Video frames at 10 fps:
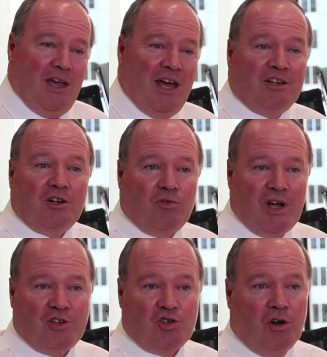and can
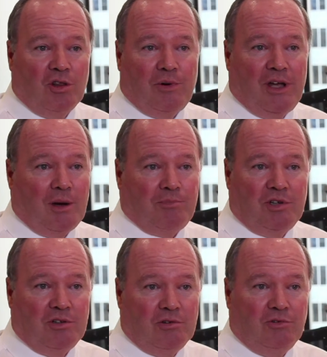range all the way up
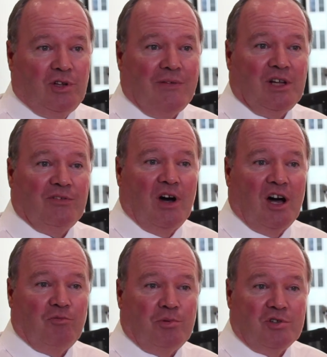to
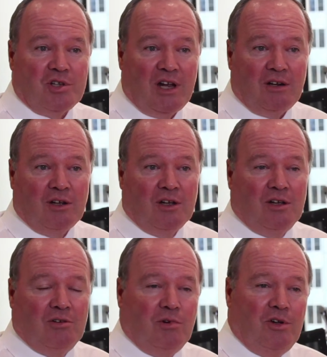75%,
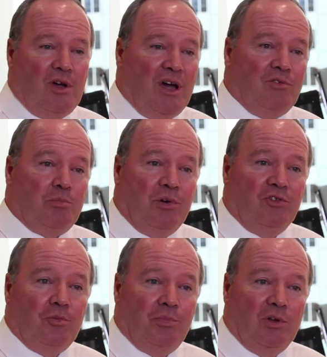where you have a
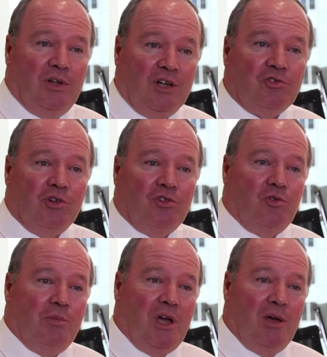principal and
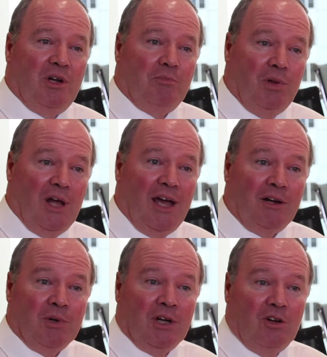interest repayment
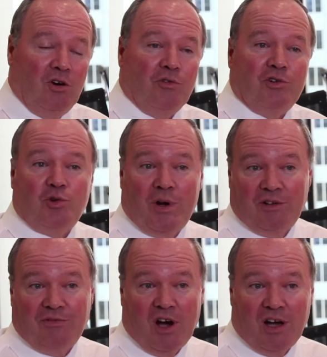plan over
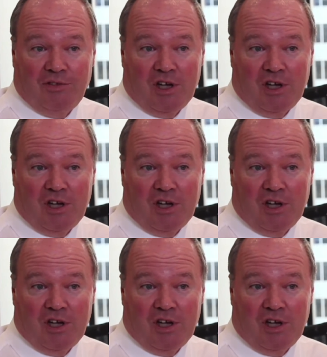25